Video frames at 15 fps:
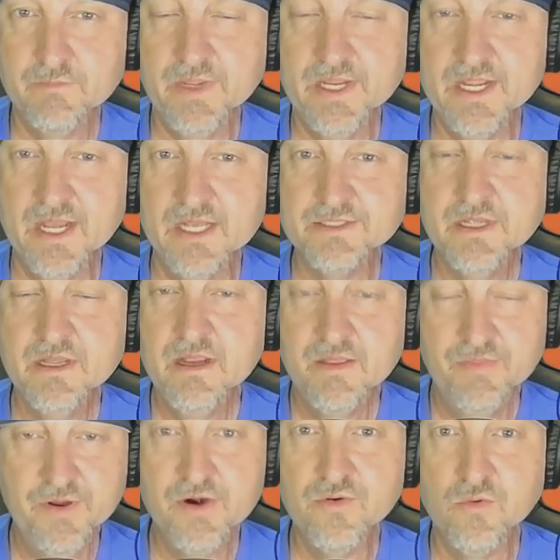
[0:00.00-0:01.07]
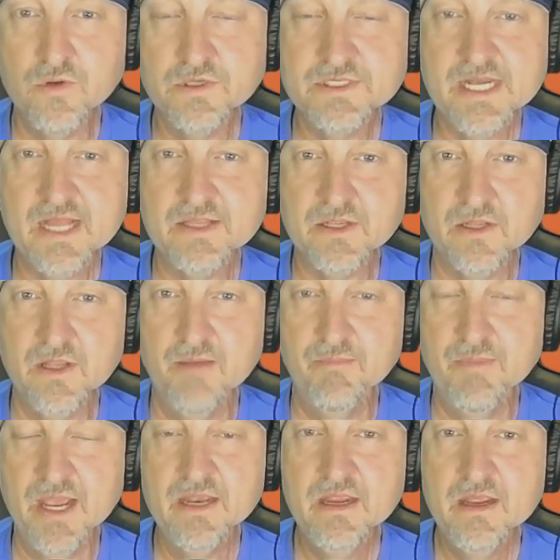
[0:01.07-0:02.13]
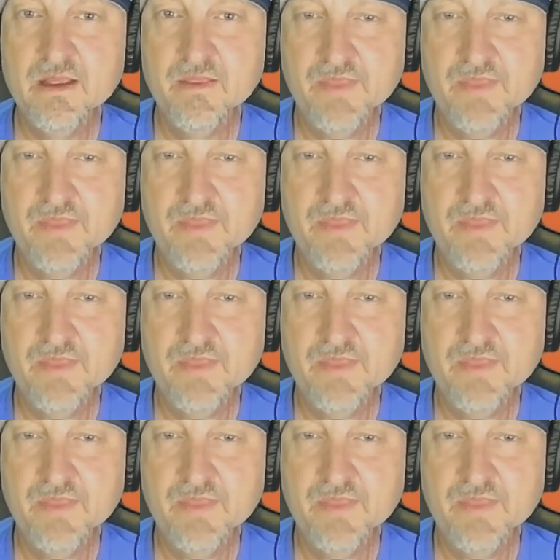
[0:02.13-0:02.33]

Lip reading: because they're north-south club, man.